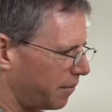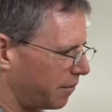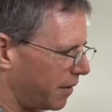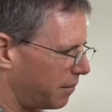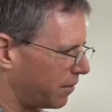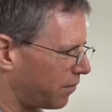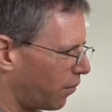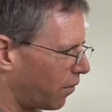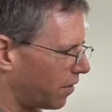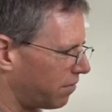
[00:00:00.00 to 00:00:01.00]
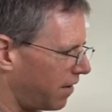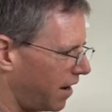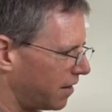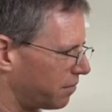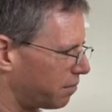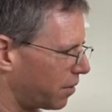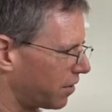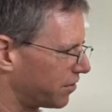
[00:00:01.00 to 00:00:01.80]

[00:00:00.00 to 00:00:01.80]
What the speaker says: maybe 4 or 5 per